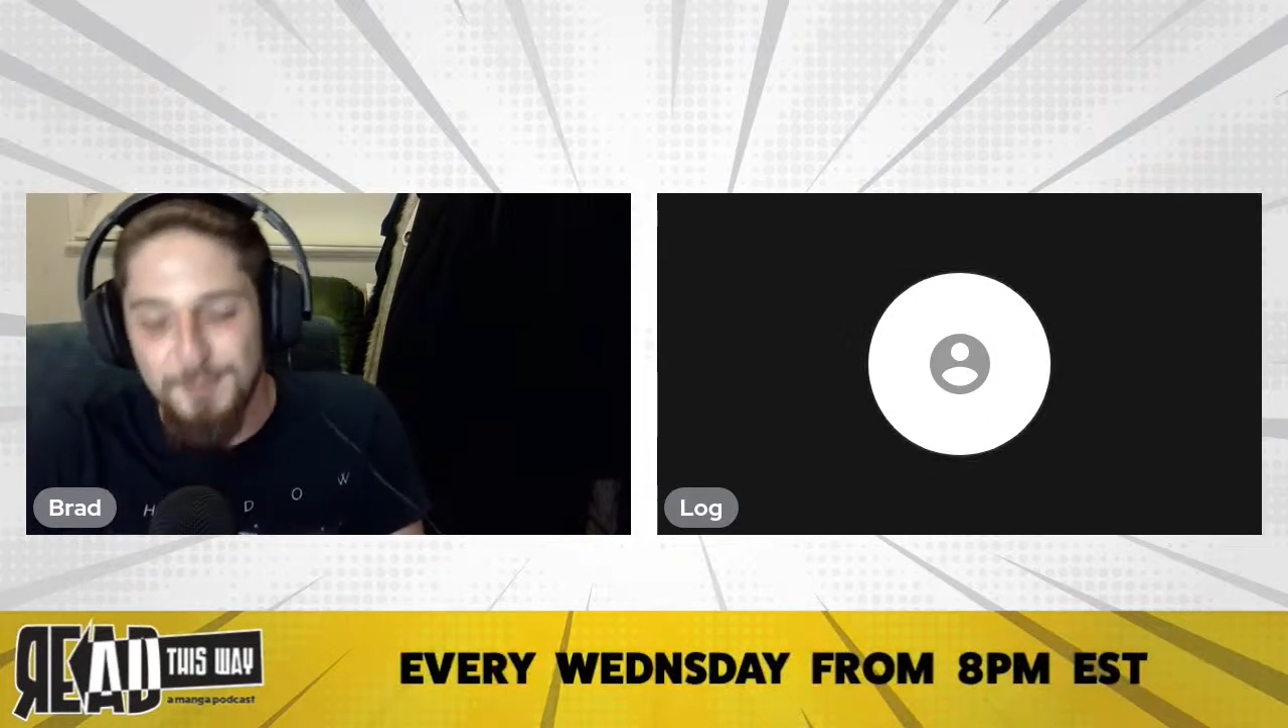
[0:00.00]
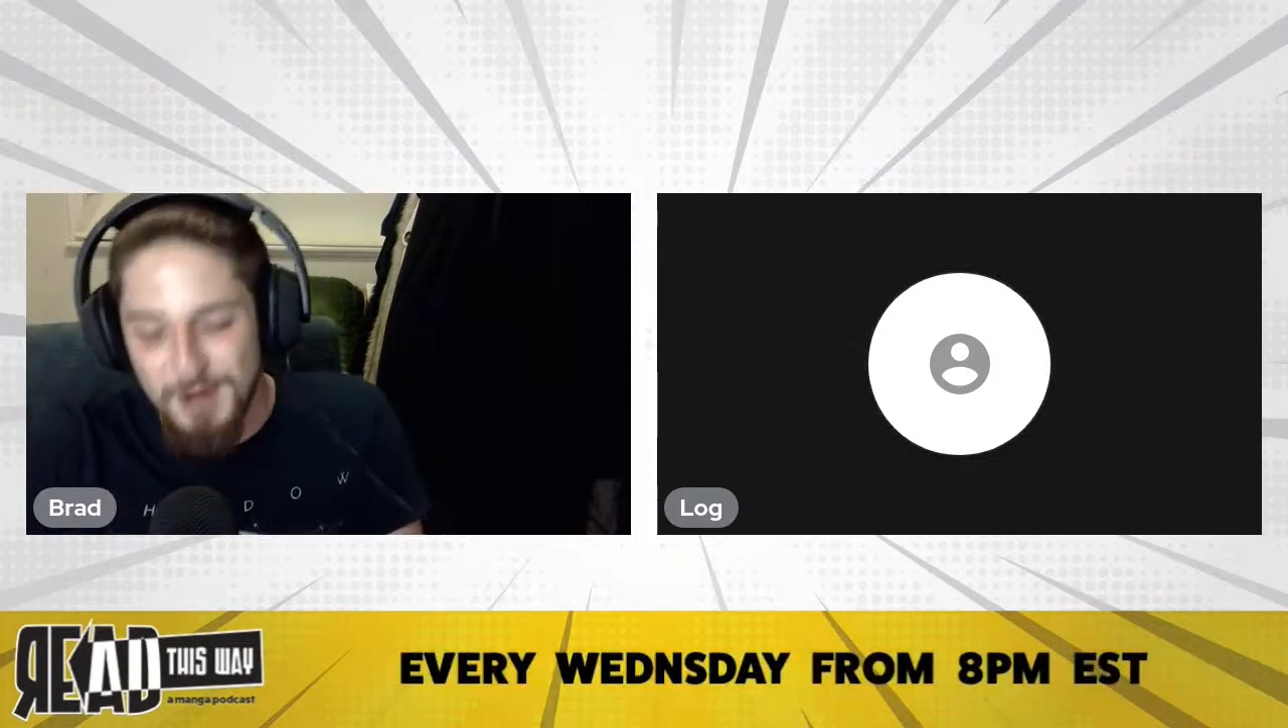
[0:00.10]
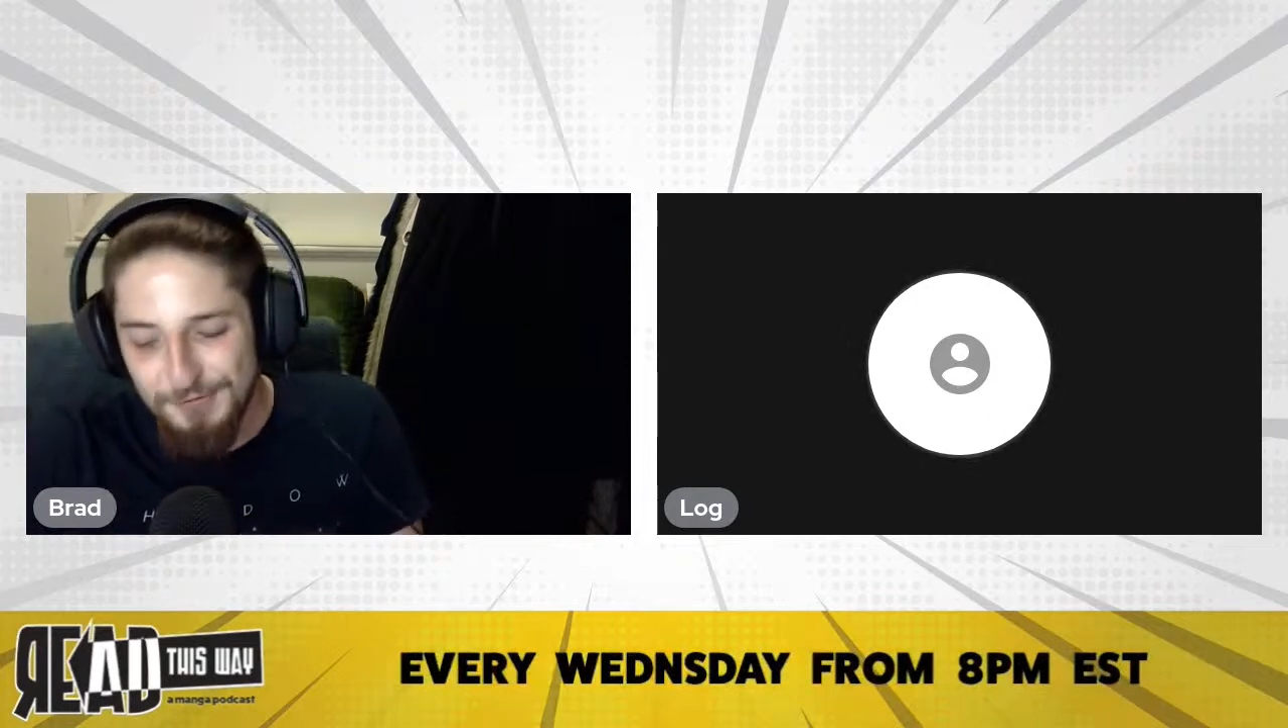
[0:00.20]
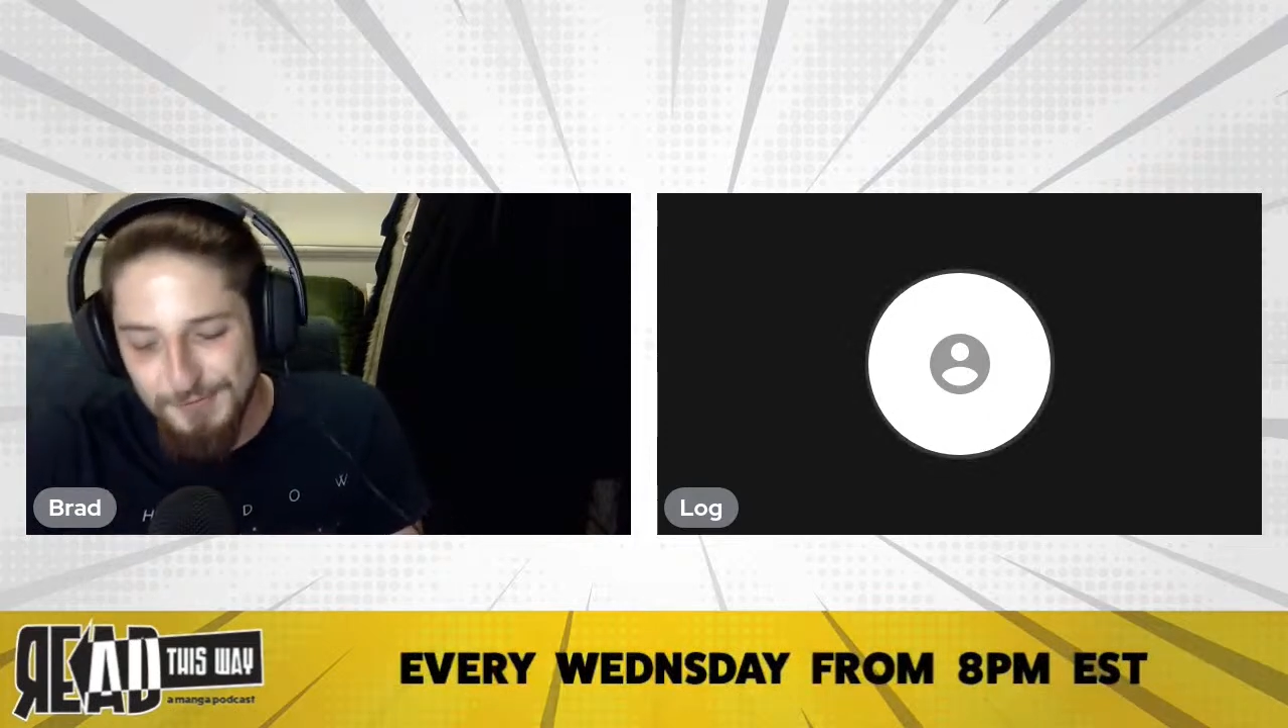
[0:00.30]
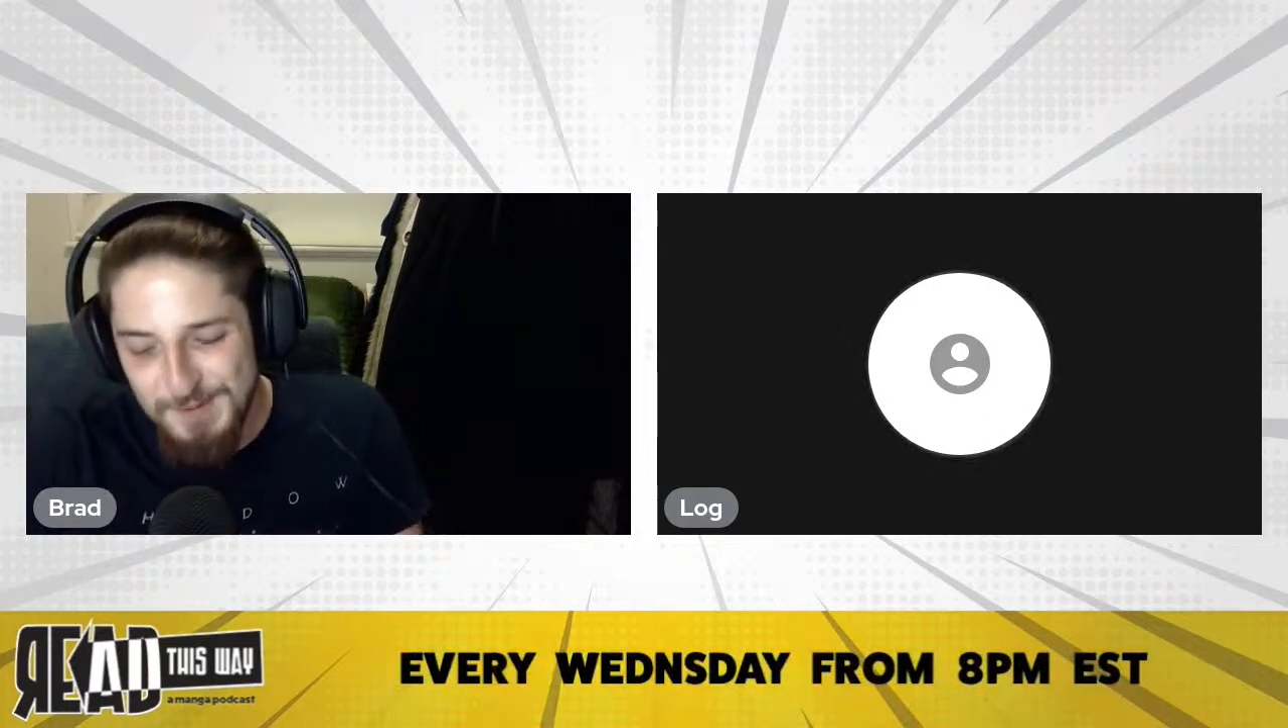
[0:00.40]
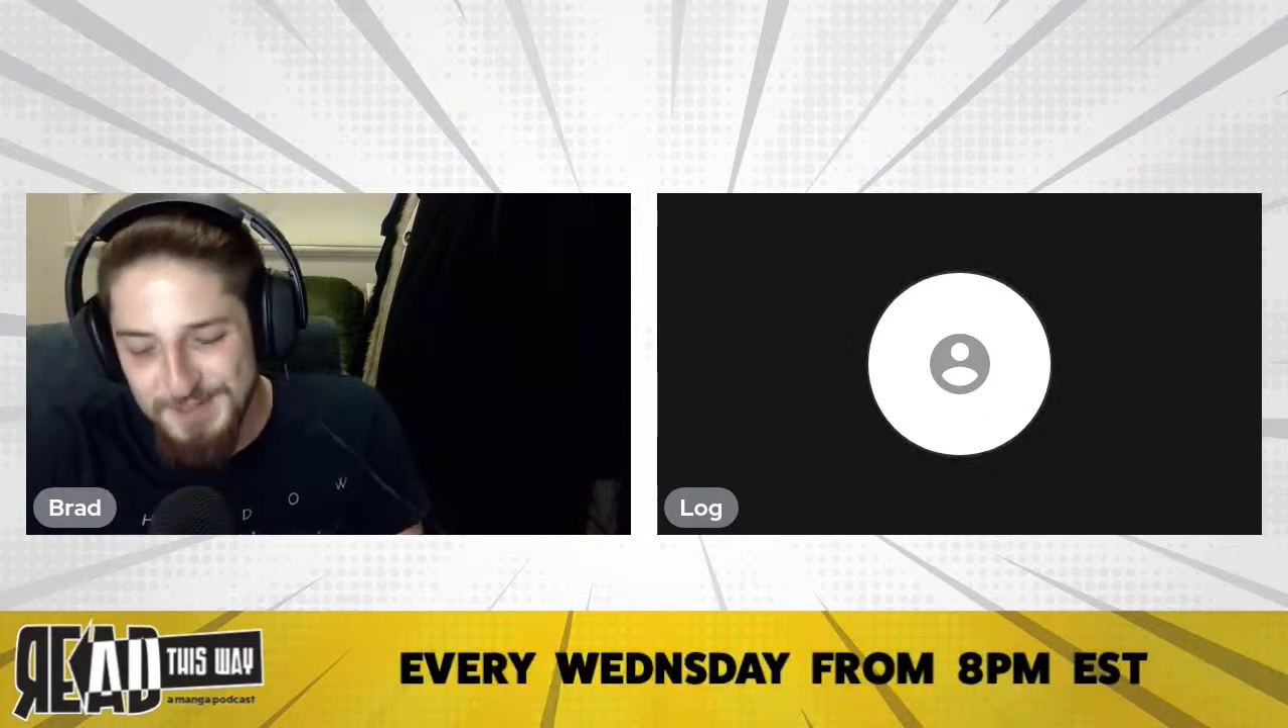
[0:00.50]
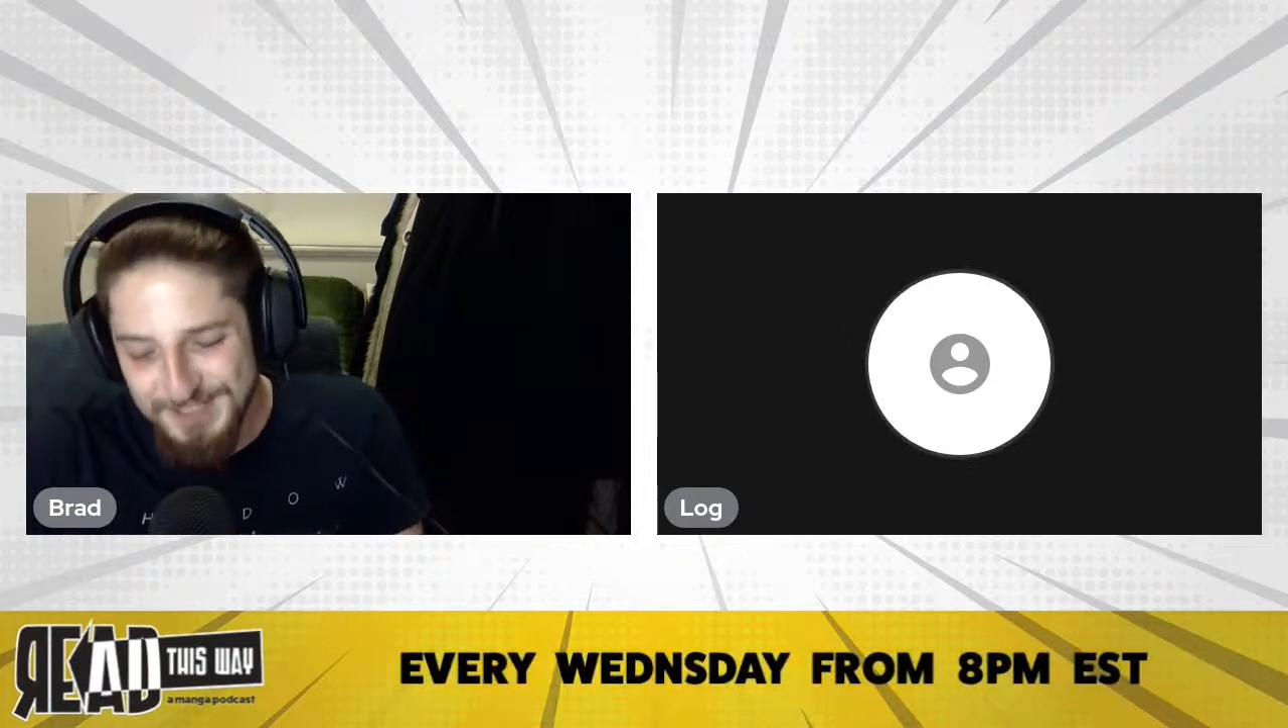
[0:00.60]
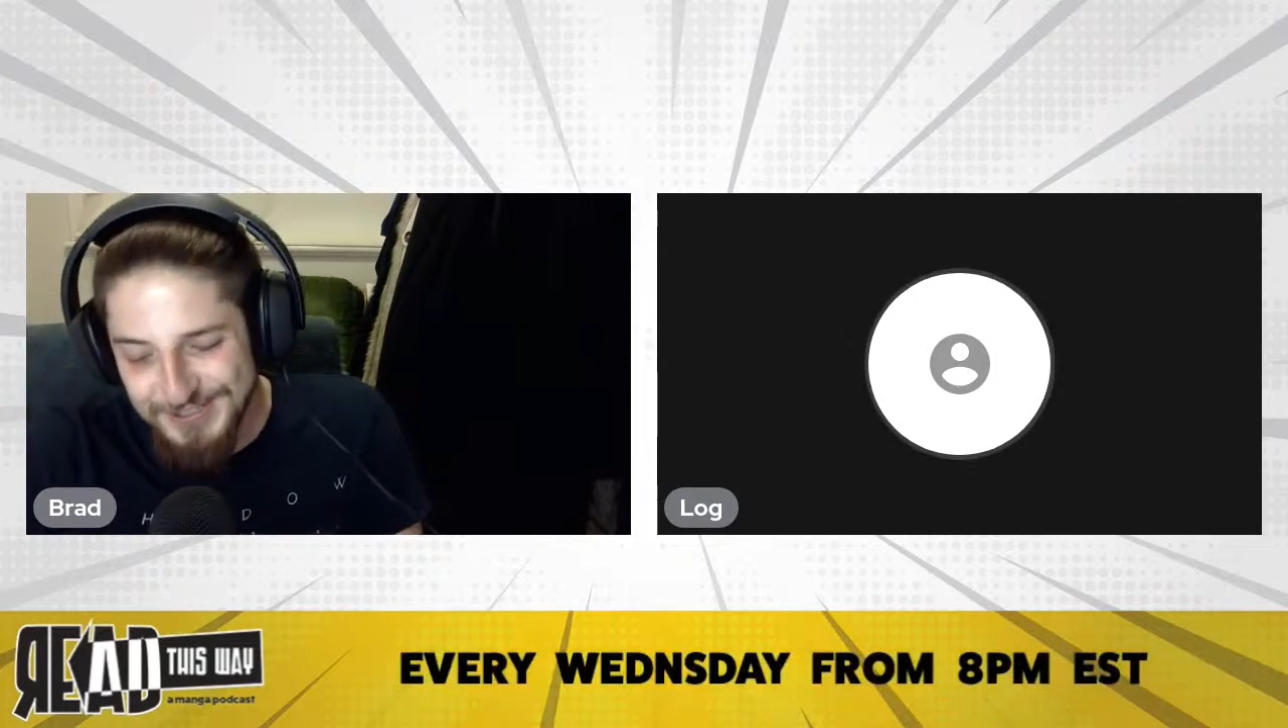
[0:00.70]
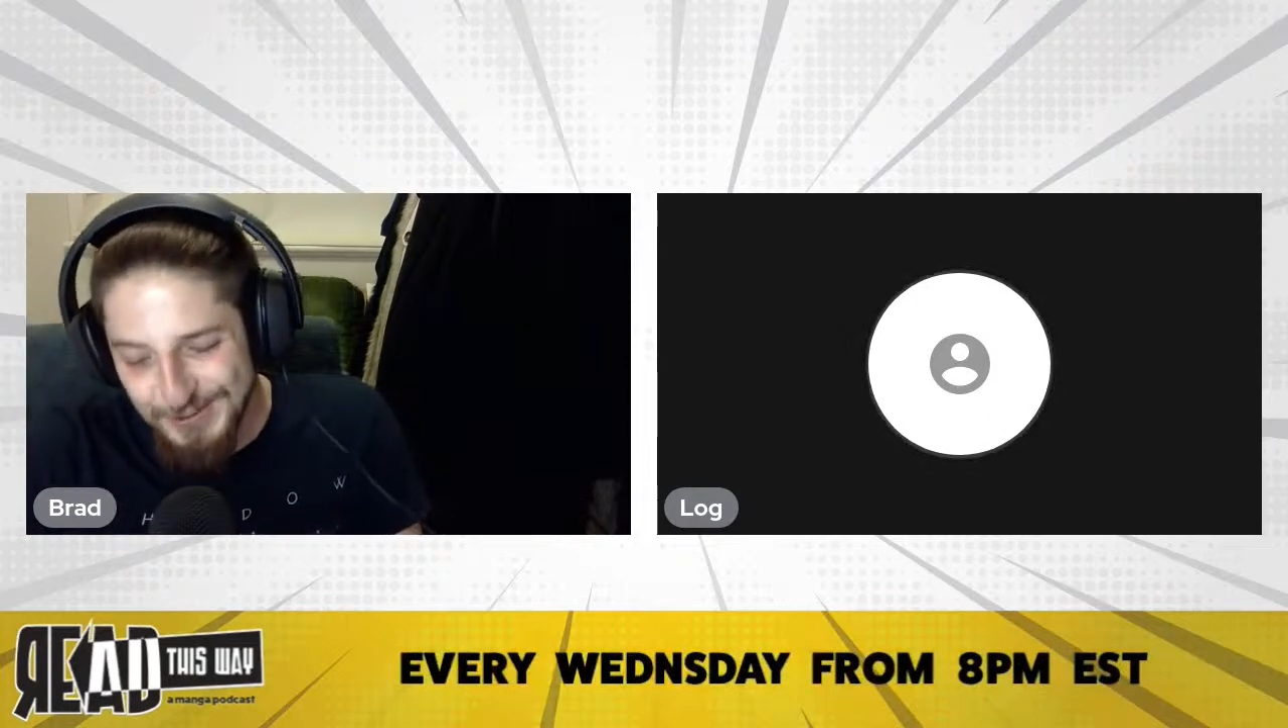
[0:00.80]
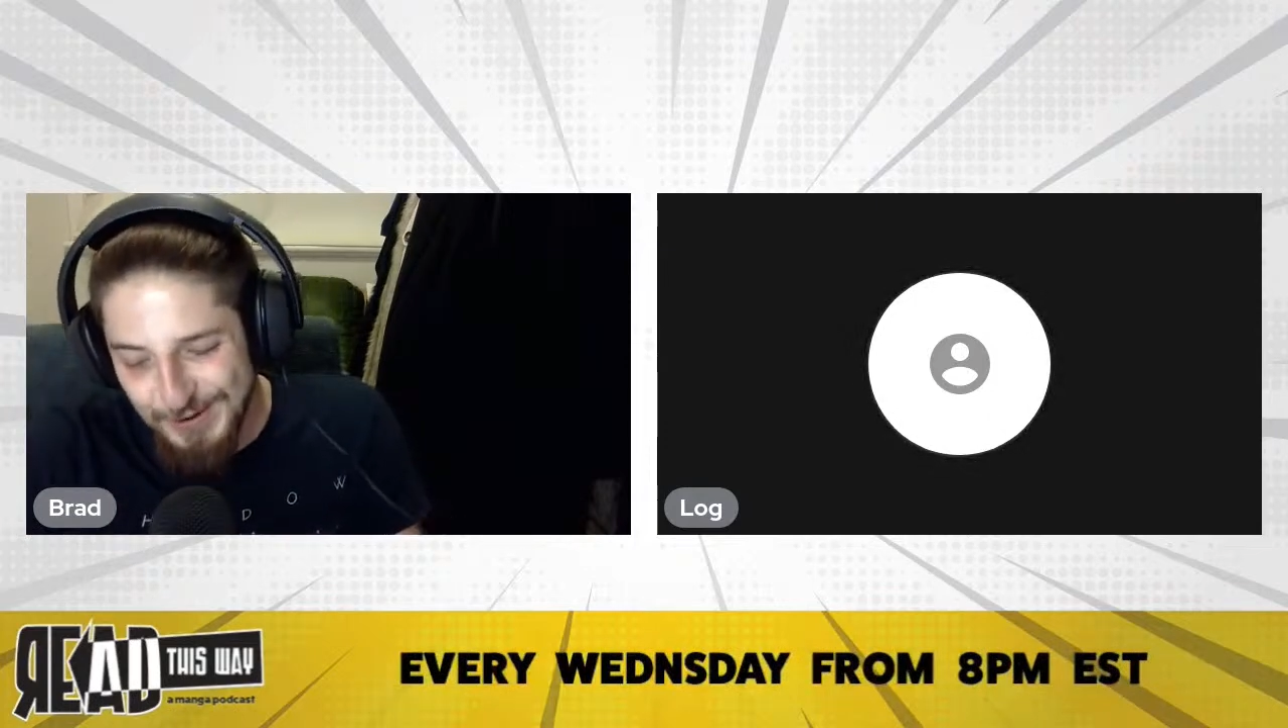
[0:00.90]
apart from
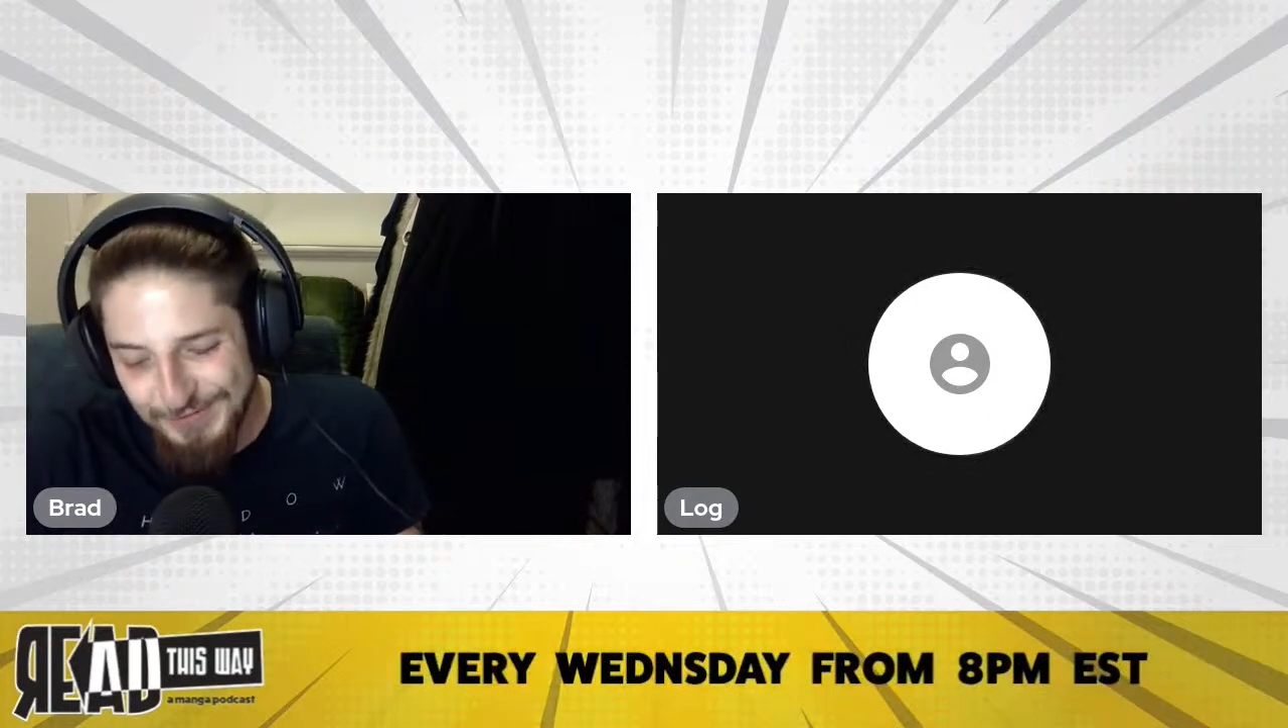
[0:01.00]
episode 2,